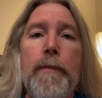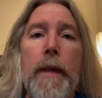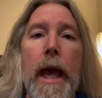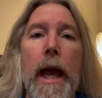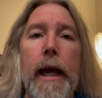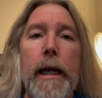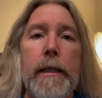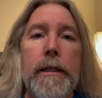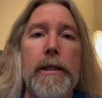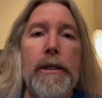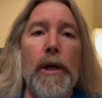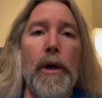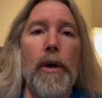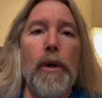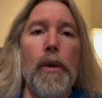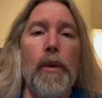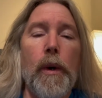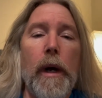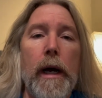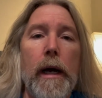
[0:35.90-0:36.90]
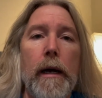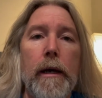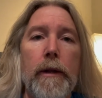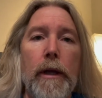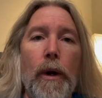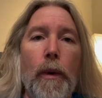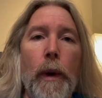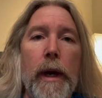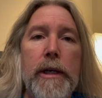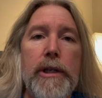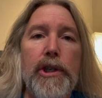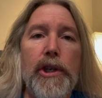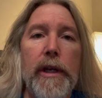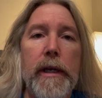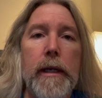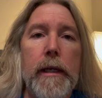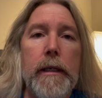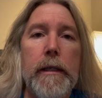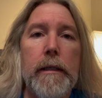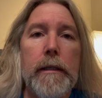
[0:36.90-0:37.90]
And so the
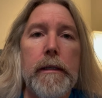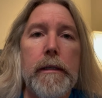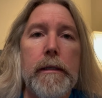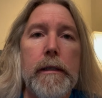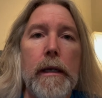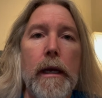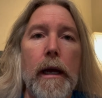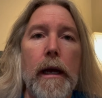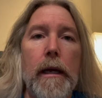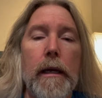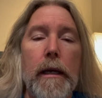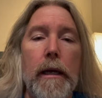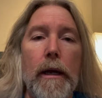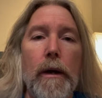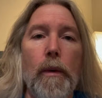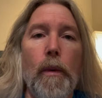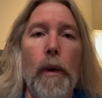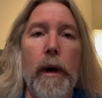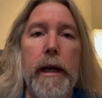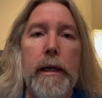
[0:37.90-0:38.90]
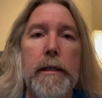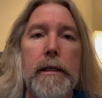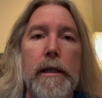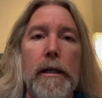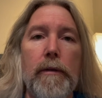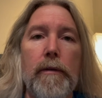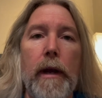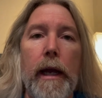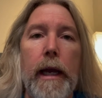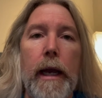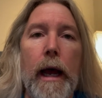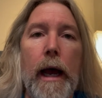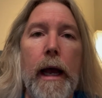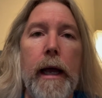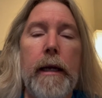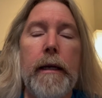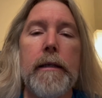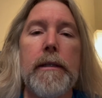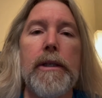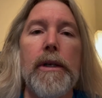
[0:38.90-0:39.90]
question is, what is the right
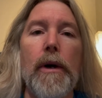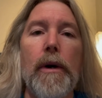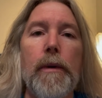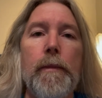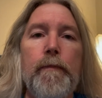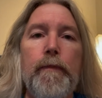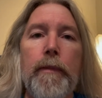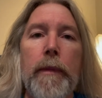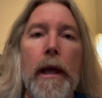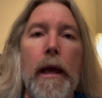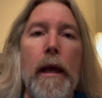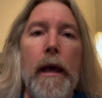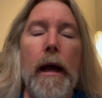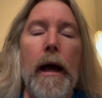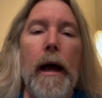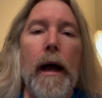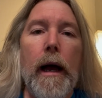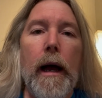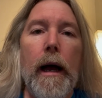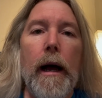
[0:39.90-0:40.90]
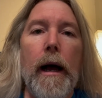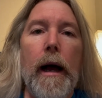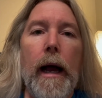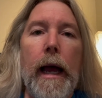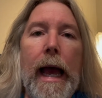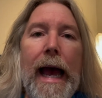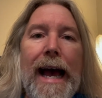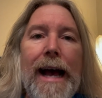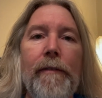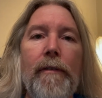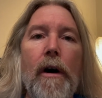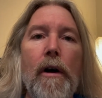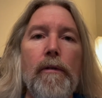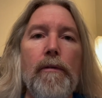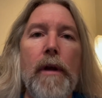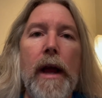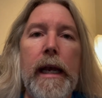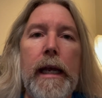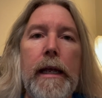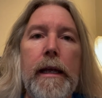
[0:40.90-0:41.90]
height? So I have
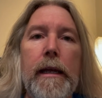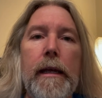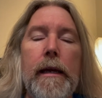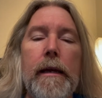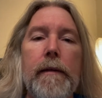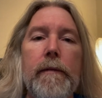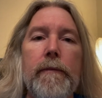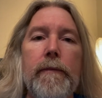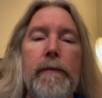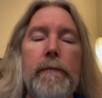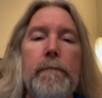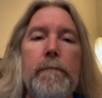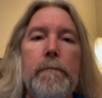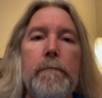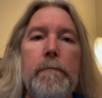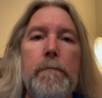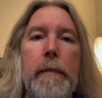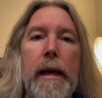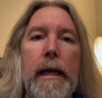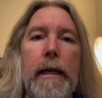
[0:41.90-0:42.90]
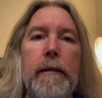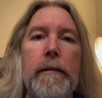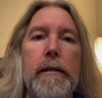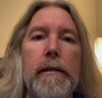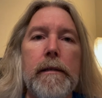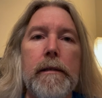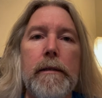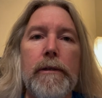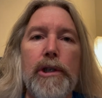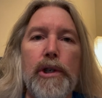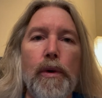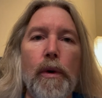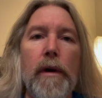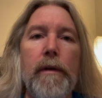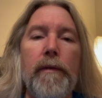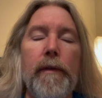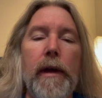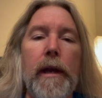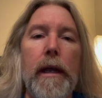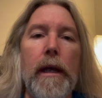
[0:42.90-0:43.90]
already made a
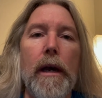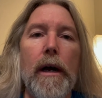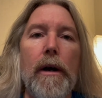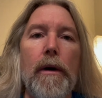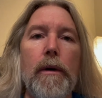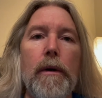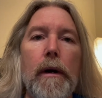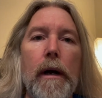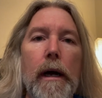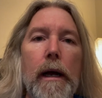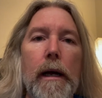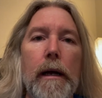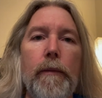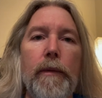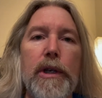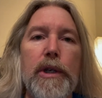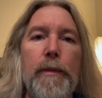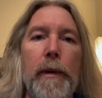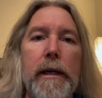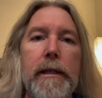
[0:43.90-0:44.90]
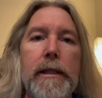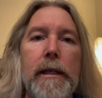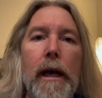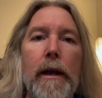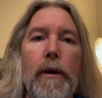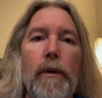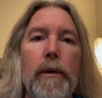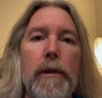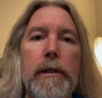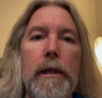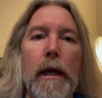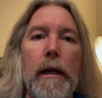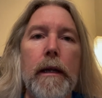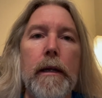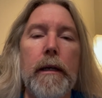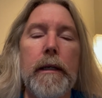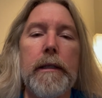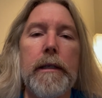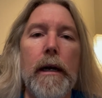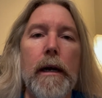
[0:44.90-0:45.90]
short video in which my son holds onto
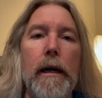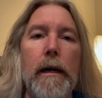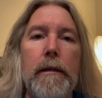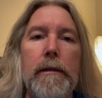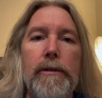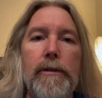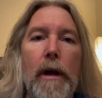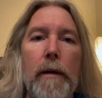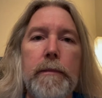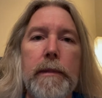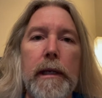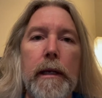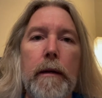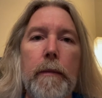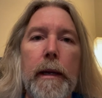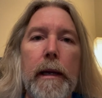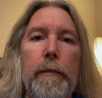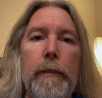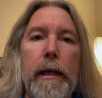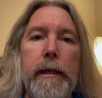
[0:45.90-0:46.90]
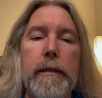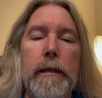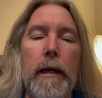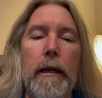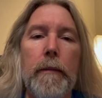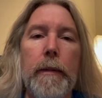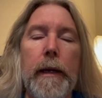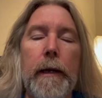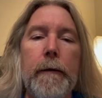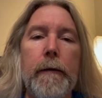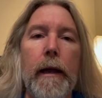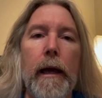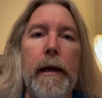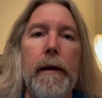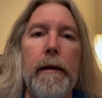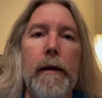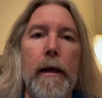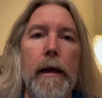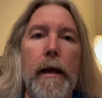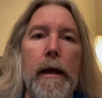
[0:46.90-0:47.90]
the guitar, strums a little bit, plays a little bit, and
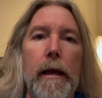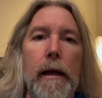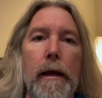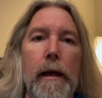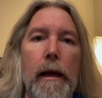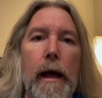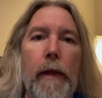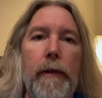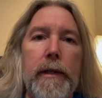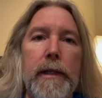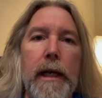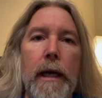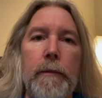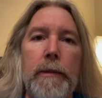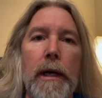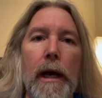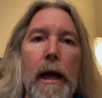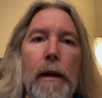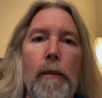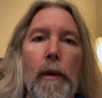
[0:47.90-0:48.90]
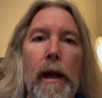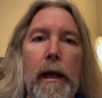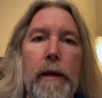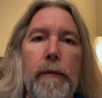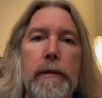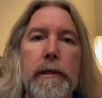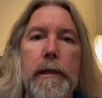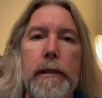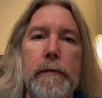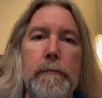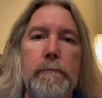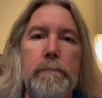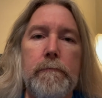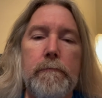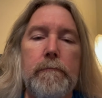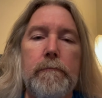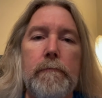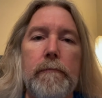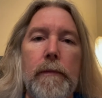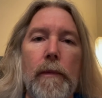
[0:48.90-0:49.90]
I, at the same time, while he was
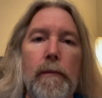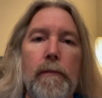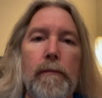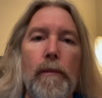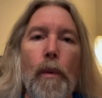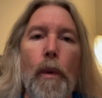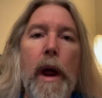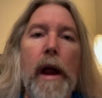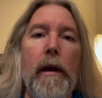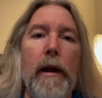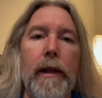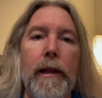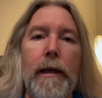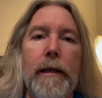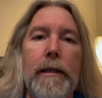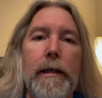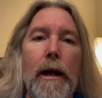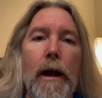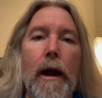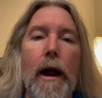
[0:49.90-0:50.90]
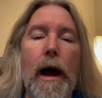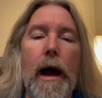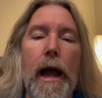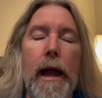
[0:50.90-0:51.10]
wearing the guitar,